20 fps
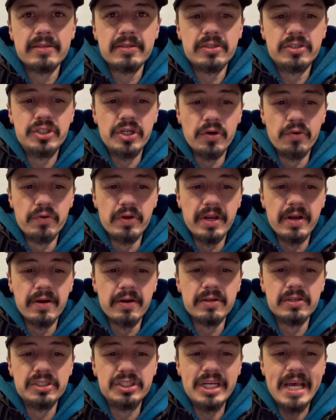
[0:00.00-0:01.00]
Jr.
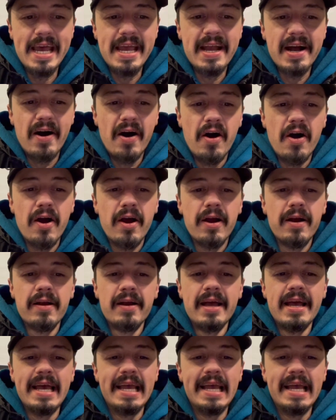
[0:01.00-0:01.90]
J-R.